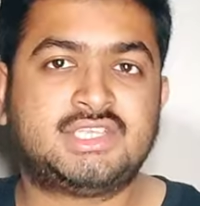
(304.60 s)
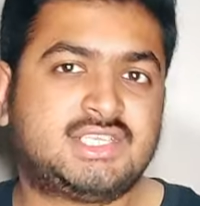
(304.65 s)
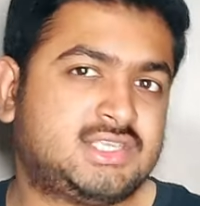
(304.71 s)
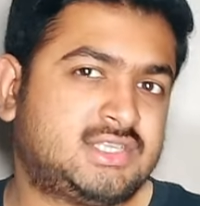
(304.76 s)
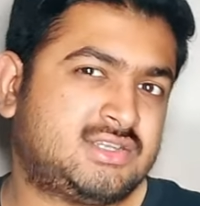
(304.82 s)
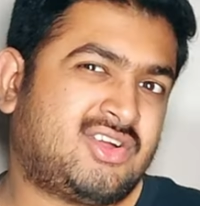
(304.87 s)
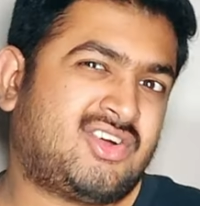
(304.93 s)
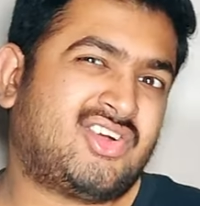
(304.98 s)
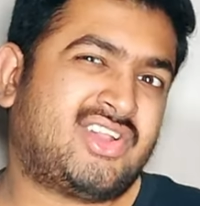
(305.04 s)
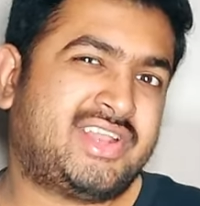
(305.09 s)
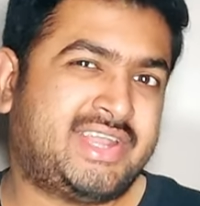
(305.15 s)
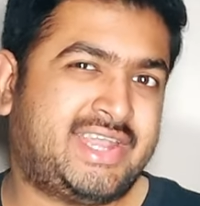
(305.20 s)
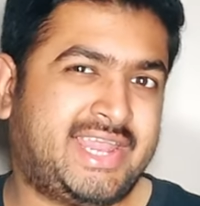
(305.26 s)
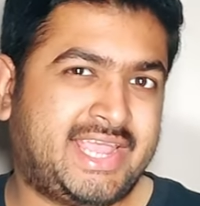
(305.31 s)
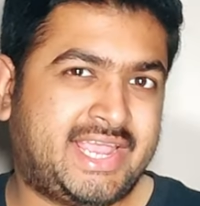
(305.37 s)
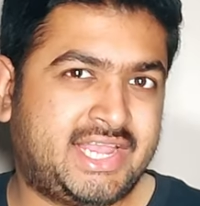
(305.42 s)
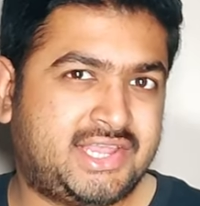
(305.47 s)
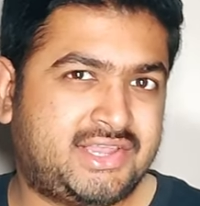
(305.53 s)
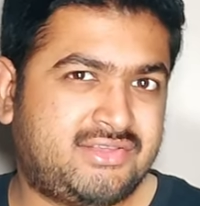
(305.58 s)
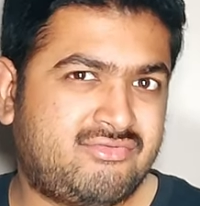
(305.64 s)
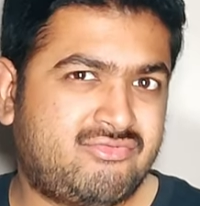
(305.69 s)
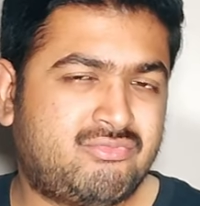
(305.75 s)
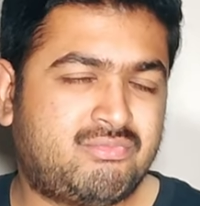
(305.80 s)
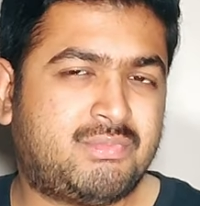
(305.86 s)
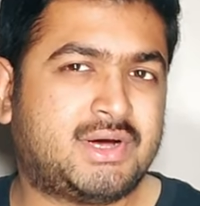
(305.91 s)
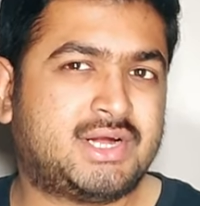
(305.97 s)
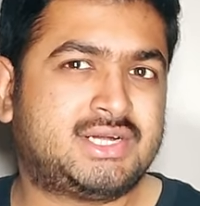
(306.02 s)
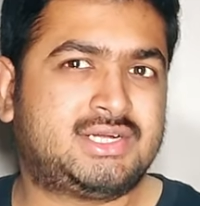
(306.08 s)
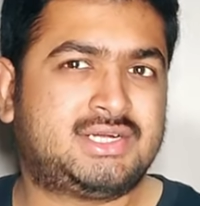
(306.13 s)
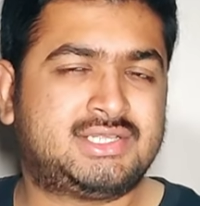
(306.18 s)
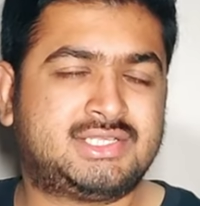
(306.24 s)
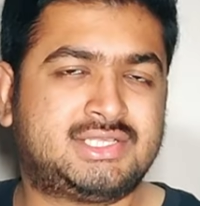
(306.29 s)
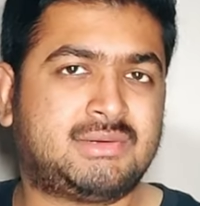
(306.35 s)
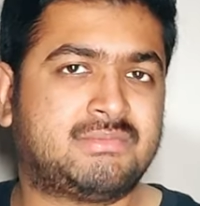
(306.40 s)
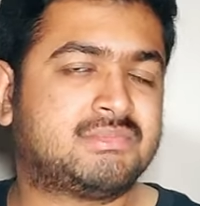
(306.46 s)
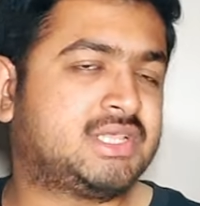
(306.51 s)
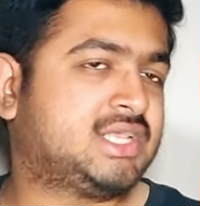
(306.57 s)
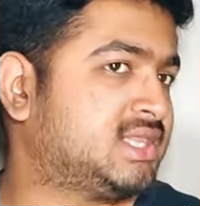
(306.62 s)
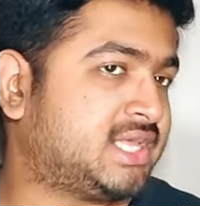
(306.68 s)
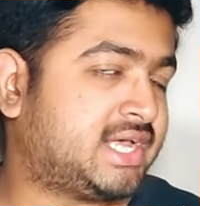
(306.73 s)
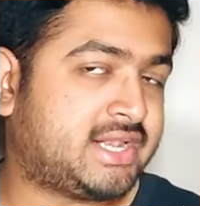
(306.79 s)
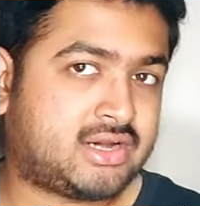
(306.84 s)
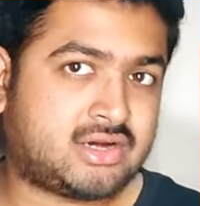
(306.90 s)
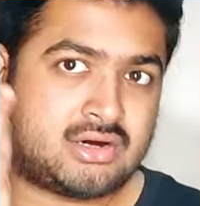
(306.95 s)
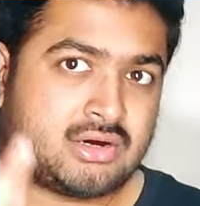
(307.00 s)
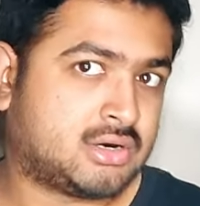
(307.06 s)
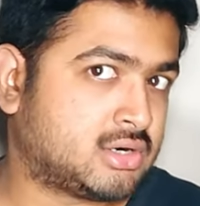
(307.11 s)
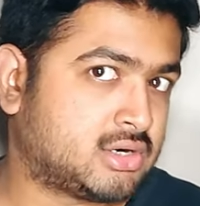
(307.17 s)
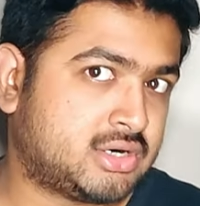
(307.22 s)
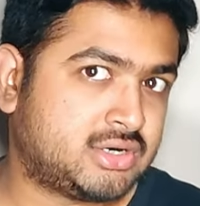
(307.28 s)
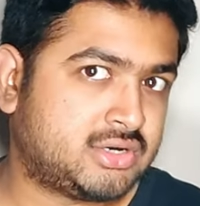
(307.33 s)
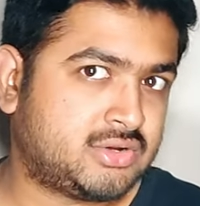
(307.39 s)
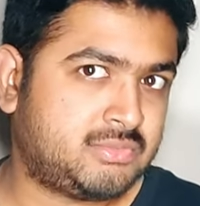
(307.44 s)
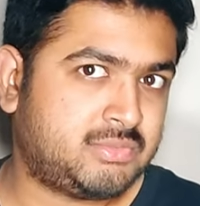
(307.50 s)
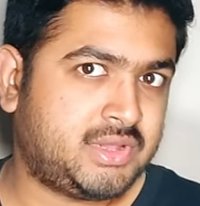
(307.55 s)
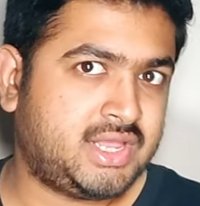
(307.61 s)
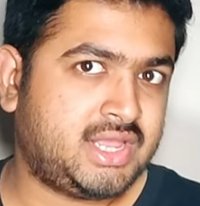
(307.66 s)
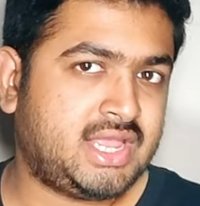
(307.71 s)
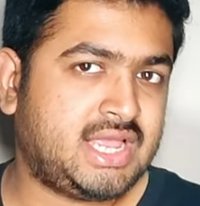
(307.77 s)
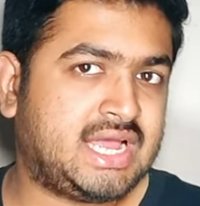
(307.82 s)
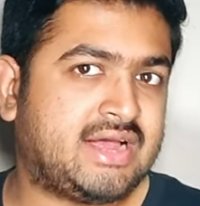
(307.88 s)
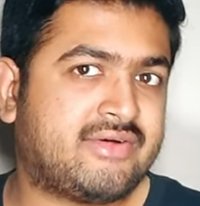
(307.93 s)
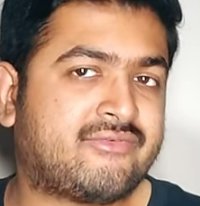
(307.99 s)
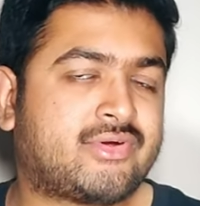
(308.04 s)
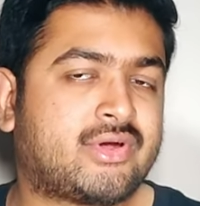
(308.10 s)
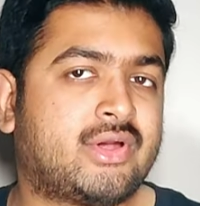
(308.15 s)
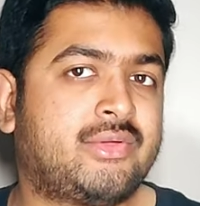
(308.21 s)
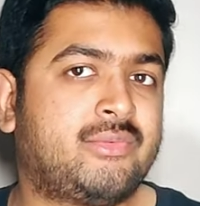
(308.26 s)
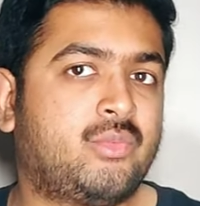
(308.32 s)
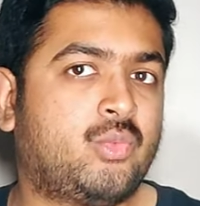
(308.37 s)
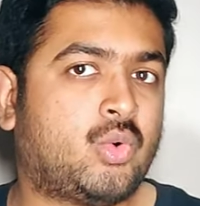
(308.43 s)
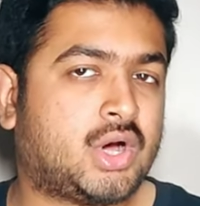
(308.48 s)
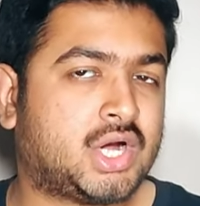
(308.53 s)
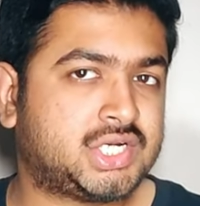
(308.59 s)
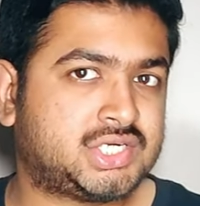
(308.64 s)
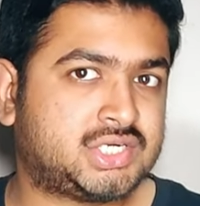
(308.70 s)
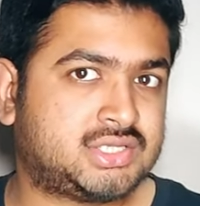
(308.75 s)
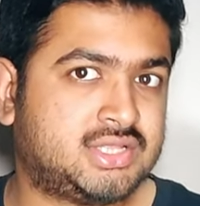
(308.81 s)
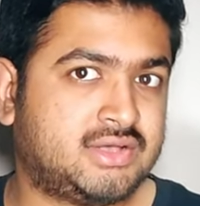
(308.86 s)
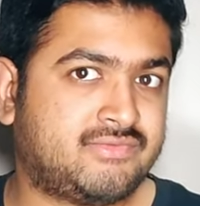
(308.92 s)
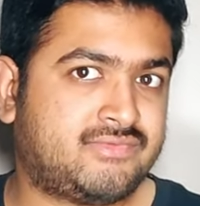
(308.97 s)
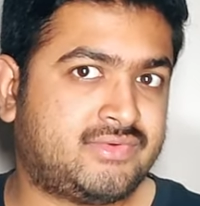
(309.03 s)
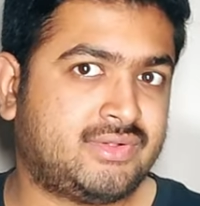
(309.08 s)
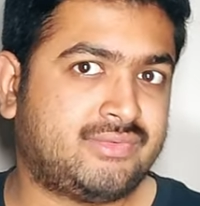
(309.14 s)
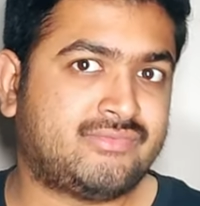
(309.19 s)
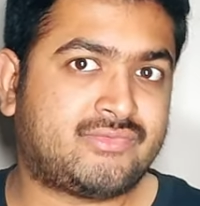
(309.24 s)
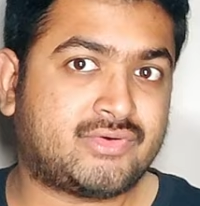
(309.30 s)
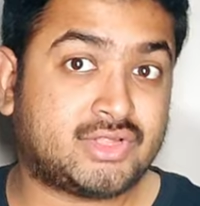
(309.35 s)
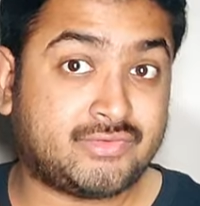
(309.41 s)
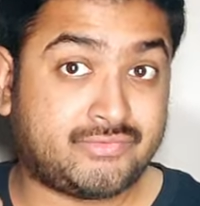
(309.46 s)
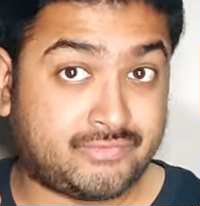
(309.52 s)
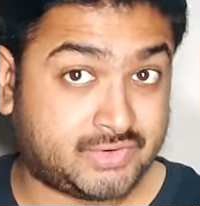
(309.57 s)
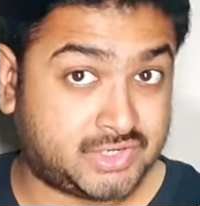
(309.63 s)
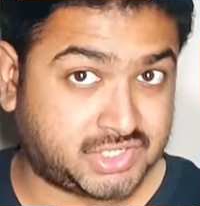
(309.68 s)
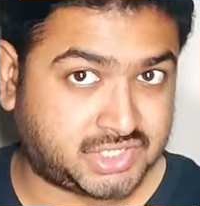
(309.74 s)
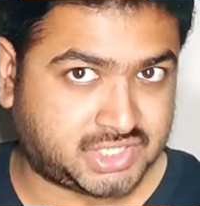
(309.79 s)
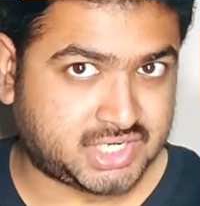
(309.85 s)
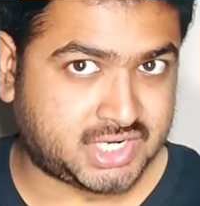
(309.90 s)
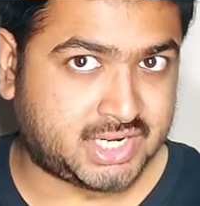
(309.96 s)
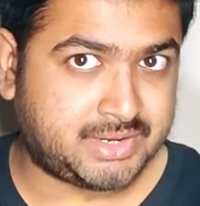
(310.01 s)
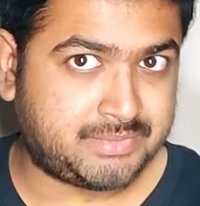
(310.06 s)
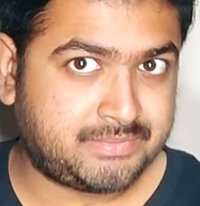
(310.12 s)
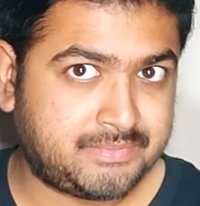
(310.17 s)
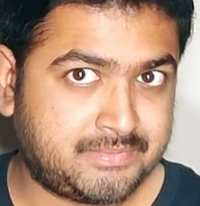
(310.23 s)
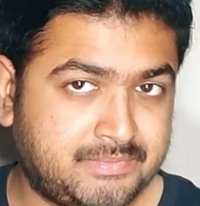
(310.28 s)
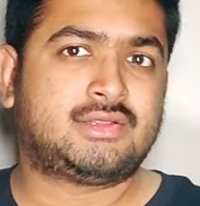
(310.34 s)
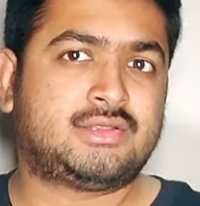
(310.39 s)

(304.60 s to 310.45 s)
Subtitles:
This is not a negative, but something that occurred to me after I watched the film for the first time.